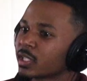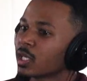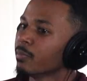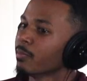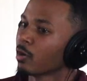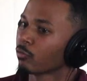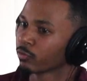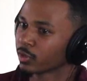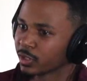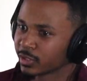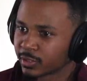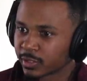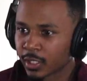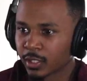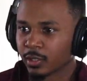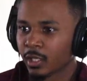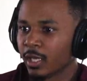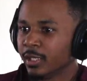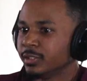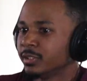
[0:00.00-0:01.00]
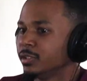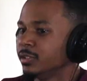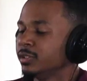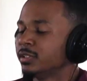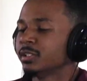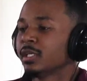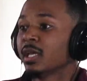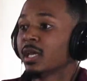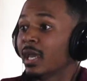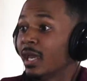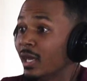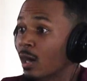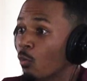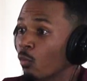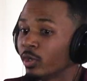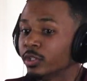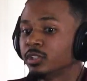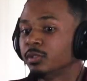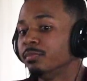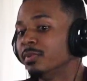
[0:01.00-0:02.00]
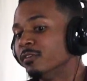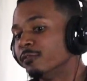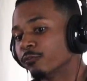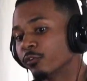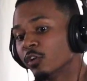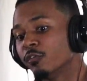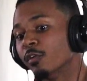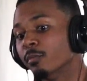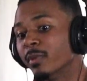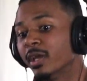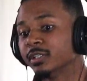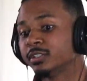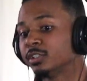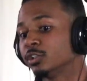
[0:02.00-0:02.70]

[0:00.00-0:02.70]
to get my real estate license and I wanted to be free from that